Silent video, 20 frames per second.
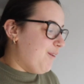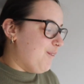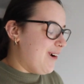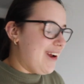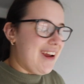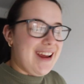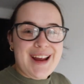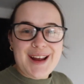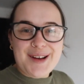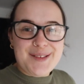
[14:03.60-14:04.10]
oh, we're
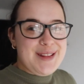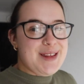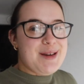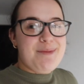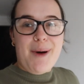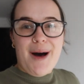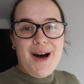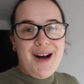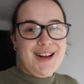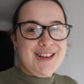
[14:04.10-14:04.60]
here with your
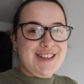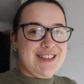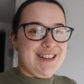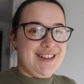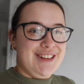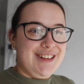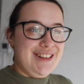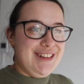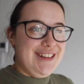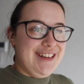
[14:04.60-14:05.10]

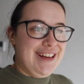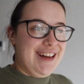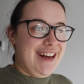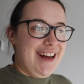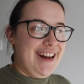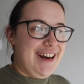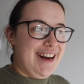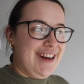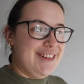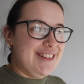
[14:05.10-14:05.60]
parcel.
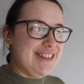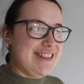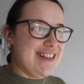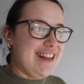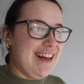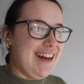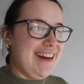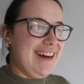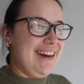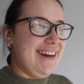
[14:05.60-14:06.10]
And I was
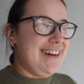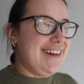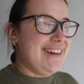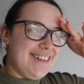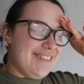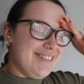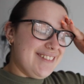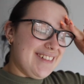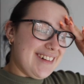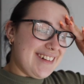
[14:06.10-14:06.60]
like,
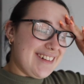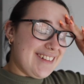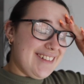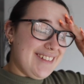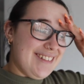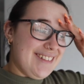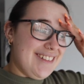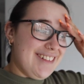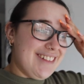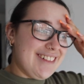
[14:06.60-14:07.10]
oh my
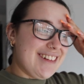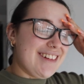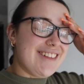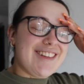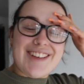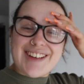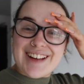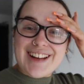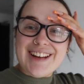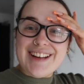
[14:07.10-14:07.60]
God.
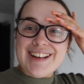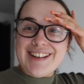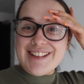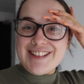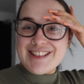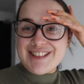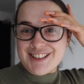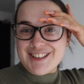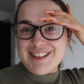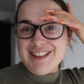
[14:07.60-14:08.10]
Luckily,
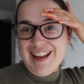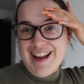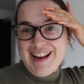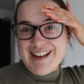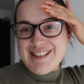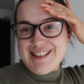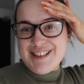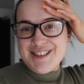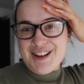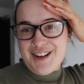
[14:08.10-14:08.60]
this Slug and
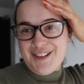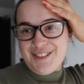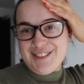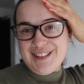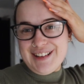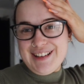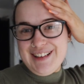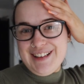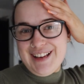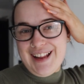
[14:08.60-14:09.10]
Lettuce is
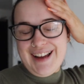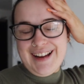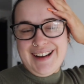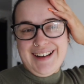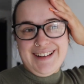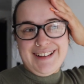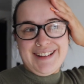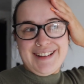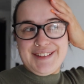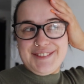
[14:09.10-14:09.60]
only
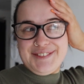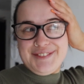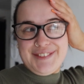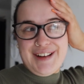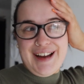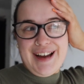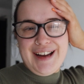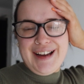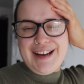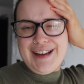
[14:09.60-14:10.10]
like
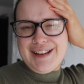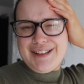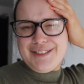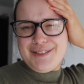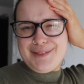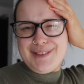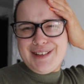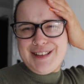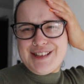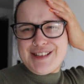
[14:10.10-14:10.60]
five
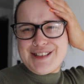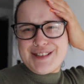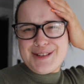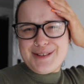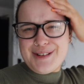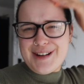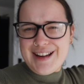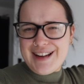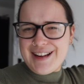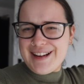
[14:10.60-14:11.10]
minutes
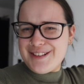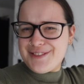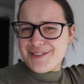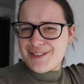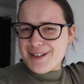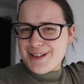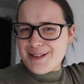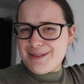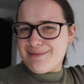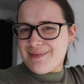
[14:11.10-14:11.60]
away
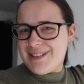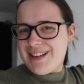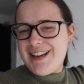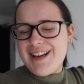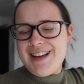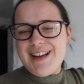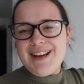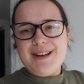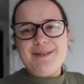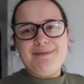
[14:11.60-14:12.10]
from
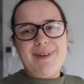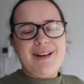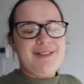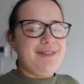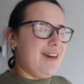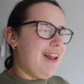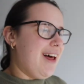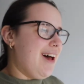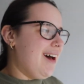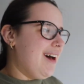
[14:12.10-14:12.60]
my
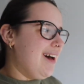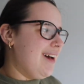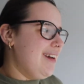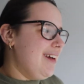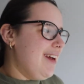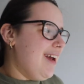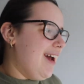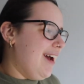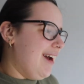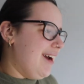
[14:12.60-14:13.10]
flat.
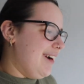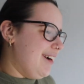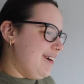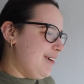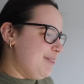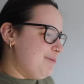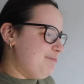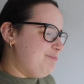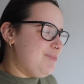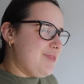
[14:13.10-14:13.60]

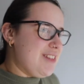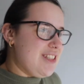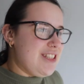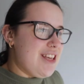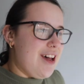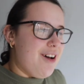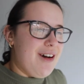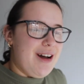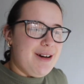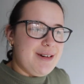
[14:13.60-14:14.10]
Um, so
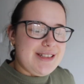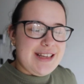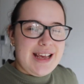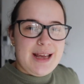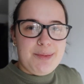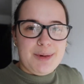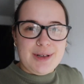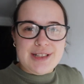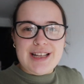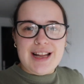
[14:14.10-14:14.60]
I was
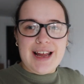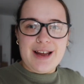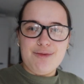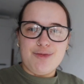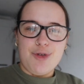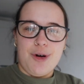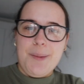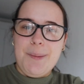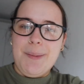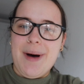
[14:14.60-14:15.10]
able to like
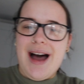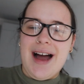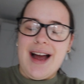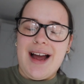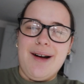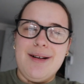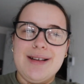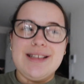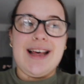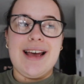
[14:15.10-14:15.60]
run back.
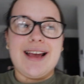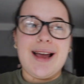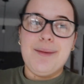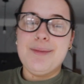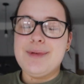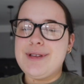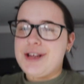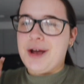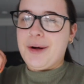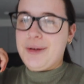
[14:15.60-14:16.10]
I was like, I'm
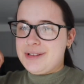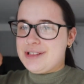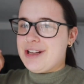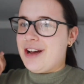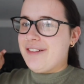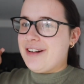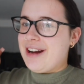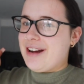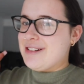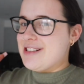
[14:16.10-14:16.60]
so
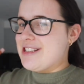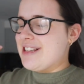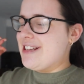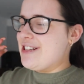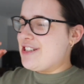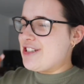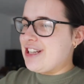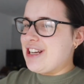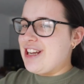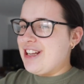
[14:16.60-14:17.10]
sorry. I was
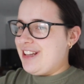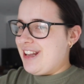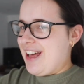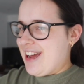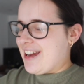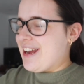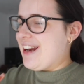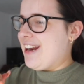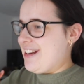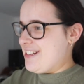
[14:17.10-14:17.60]
literally
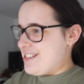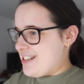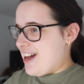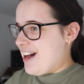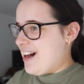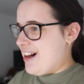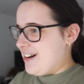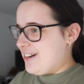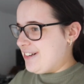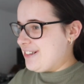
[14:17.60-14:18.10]
legging it
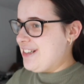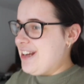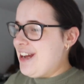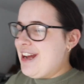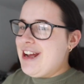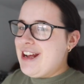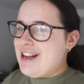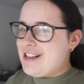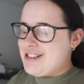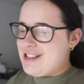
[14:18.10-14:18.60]
down
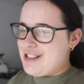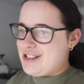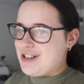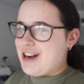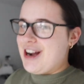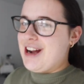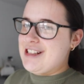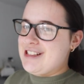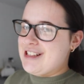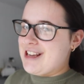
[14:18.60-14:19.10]
to
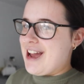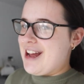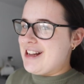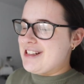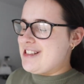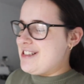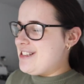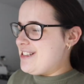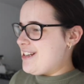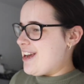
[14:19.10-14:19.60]
try to get
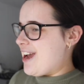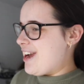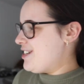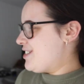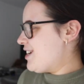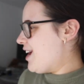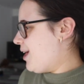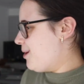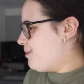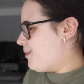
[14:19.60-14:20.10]
to D H
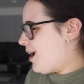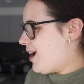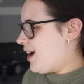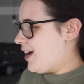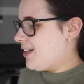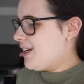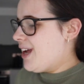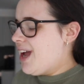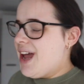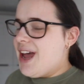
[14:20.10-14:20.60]
L,
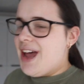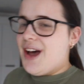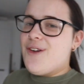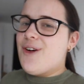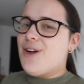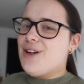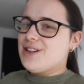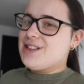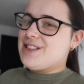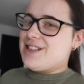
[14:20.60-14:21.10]
man.
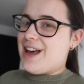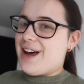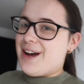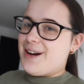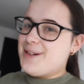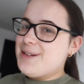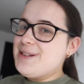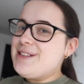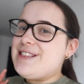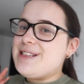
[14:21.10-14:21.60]

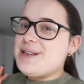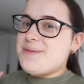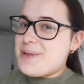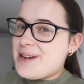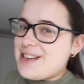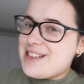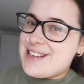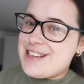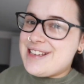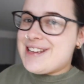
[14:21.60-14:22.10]
Also, D
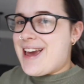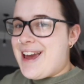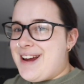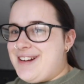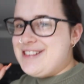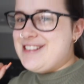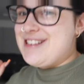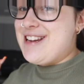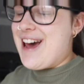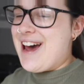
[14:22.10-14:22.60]
P D came
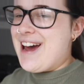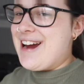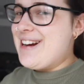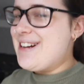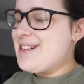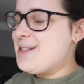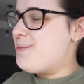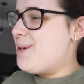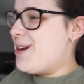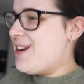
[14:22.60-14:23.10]
today.
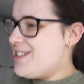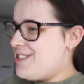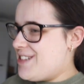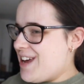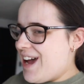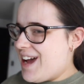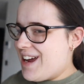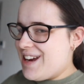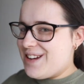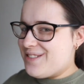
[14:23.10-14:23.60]
It's been a
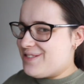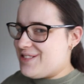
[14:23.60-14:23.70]
day